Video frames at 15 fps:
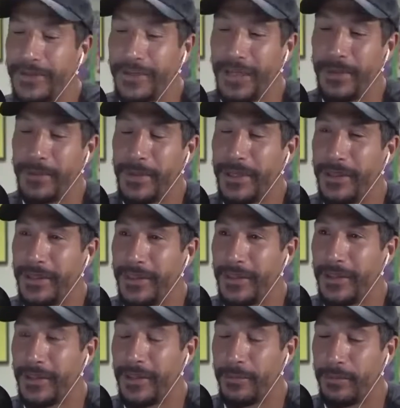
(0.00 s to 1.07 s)
it. I mean,
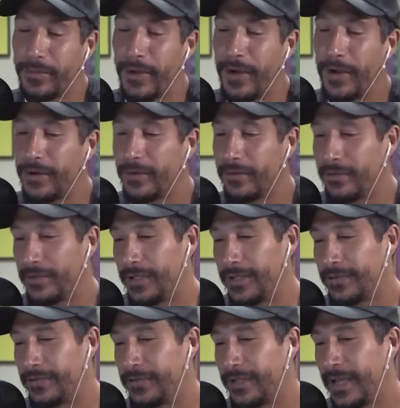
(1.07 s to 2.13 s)
the pro
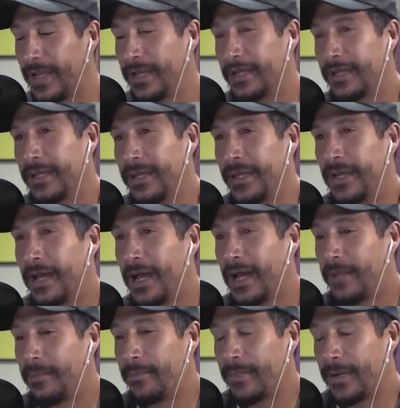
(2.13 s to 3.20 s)
is that
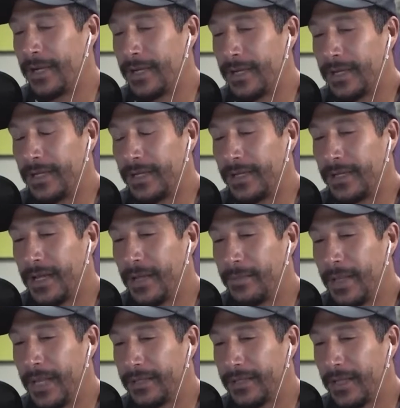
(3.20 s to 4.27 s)
I'm
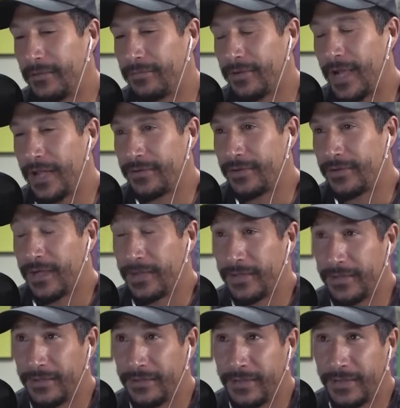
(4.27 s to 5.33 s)
anti-fragile in
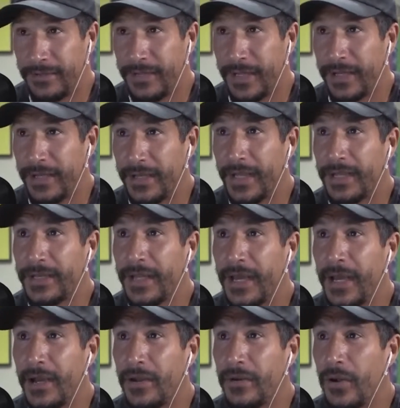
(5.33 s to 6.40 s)
the sense that
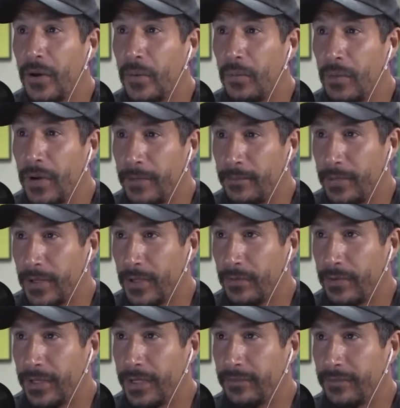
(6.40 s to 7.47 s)
no one blow
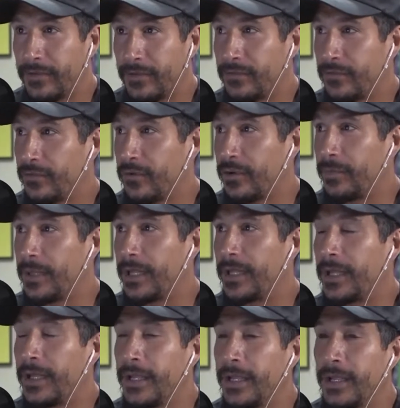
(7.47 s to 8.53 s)
can ever destroy
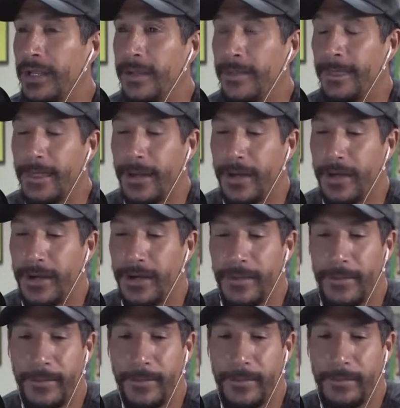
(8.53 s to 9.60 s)
me.
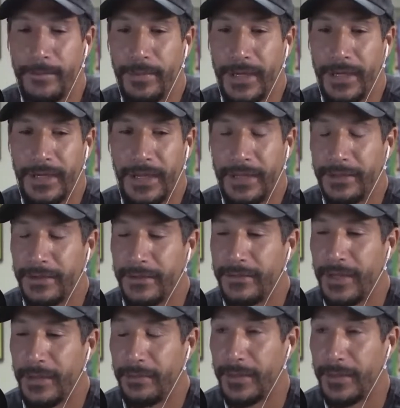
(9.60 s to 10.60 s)
But at the same